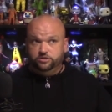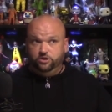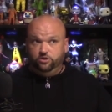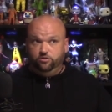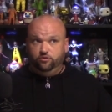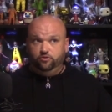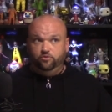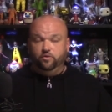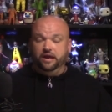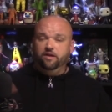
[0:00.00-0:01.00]
So
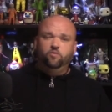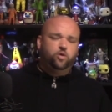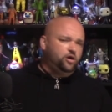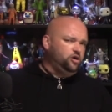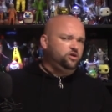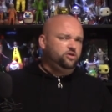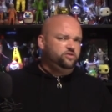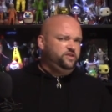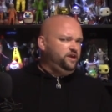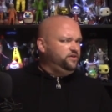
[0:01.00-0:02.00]
where
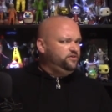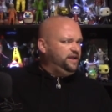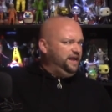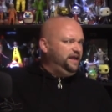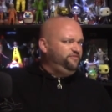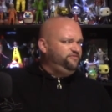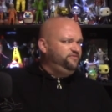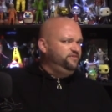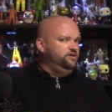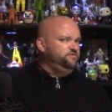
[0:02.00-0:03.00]
were the other
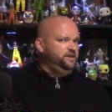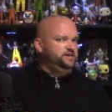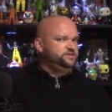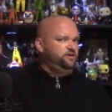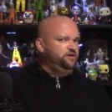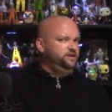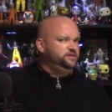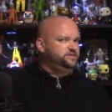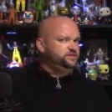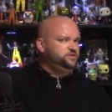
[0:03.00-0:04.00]
half of the
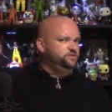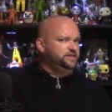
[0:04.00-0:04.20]
Asgardians this whole